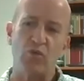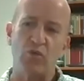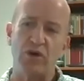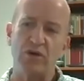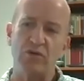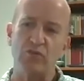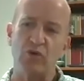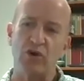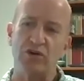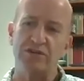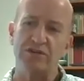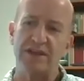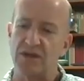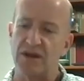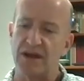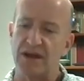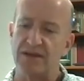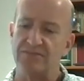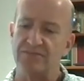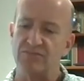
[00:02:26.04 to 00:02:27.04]
One word that
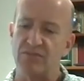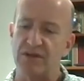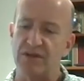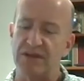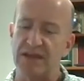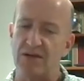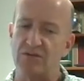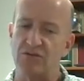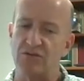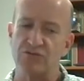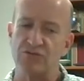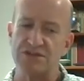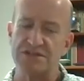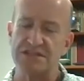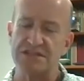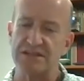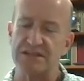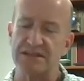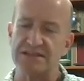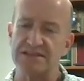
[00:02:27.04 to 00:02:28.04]
I've encountered
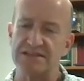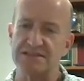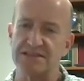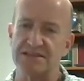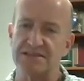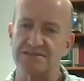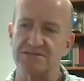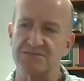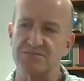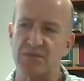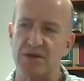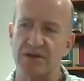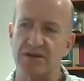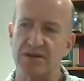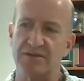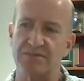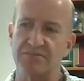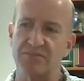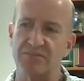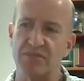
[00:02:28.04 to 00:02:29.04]
recently is this
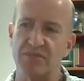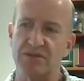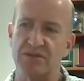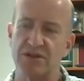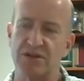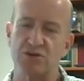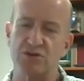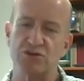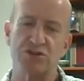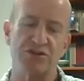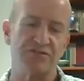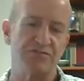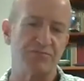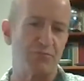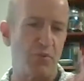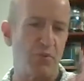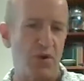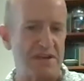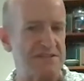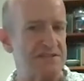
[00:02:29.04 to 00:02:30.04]
uh, the notion of
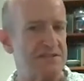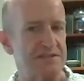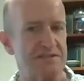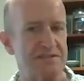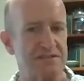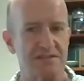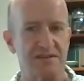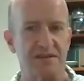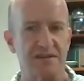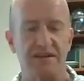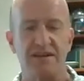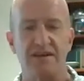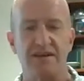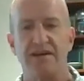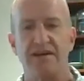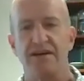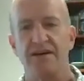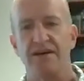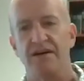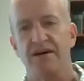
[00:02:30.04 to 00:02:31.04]
presence.
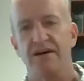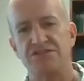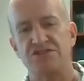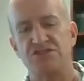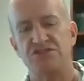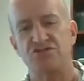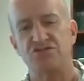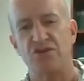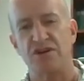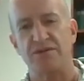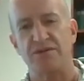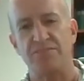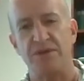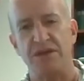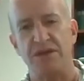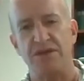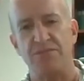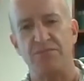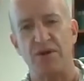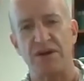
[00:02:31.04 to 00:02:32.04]
It's just trying to
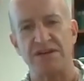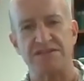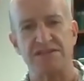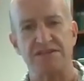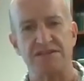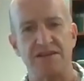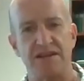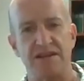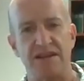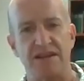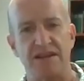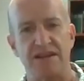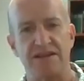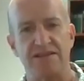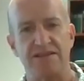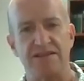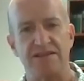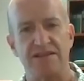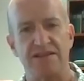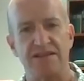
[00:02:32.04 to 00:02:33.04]
be present
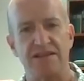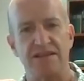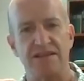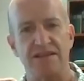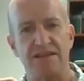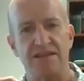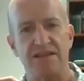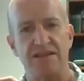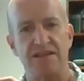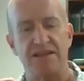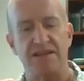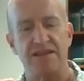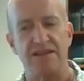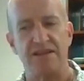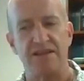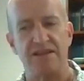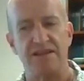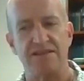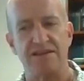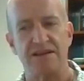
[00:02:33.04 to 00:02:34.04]
in
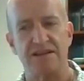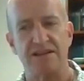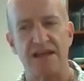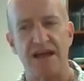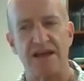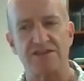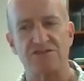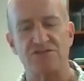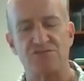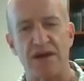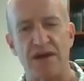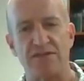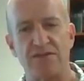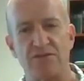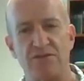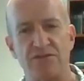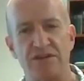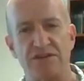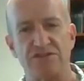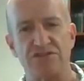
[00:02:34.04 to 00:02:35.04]
in the class
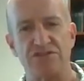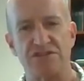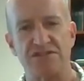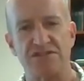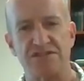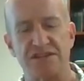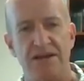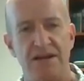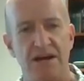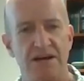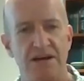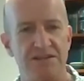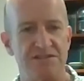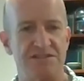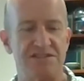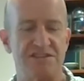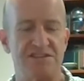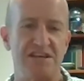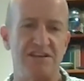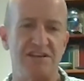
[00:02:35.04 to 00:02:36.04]
rather than just an
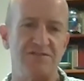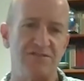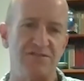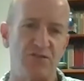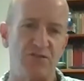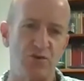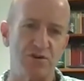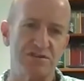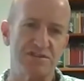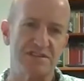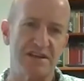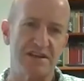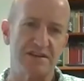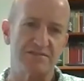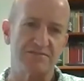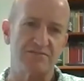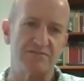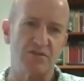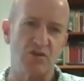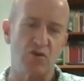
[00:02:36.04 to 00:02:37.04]
unseen force
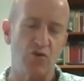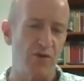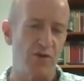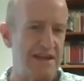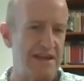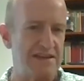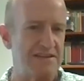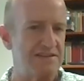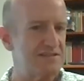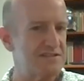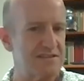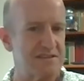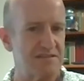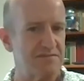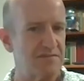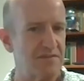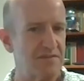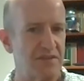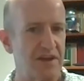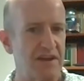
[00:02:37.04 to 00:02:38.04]
that grades
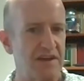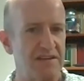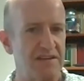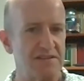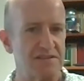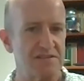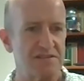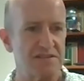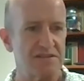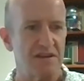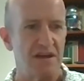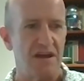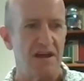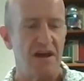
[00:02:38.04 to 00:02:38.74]
things.